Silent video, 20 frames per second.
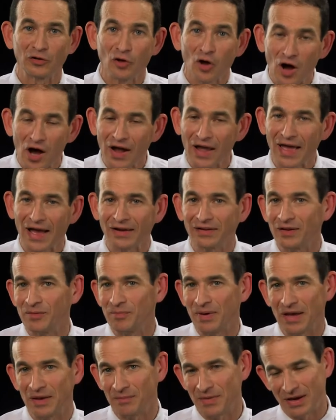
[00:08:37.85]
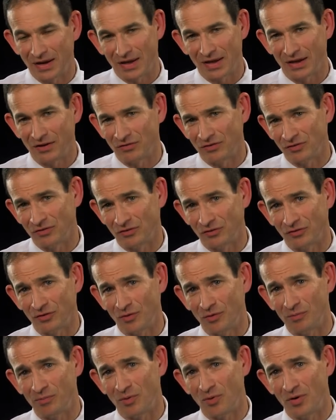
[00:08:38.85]
long-acting pain medications are
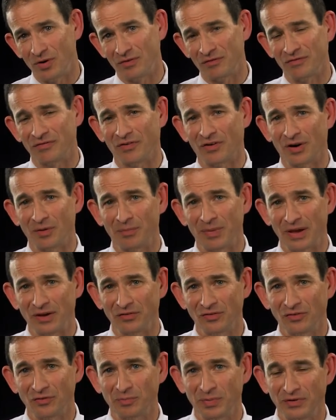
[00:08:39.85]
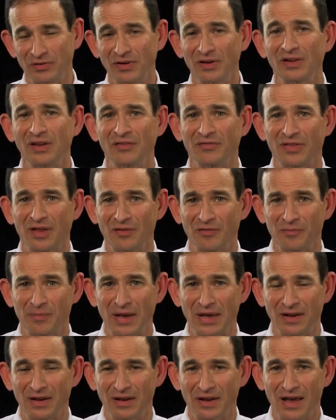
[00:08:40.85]
so important for our patients, particularly if they have
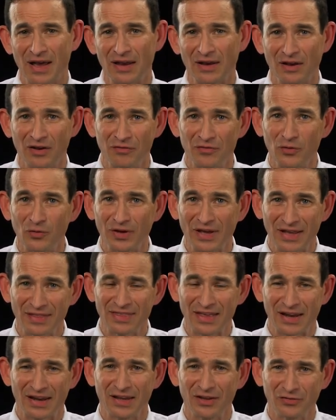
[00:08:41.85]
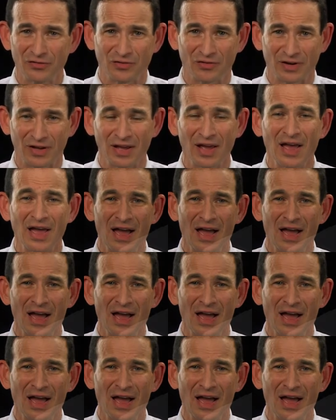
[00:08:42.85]
pain at night. And if you get that history,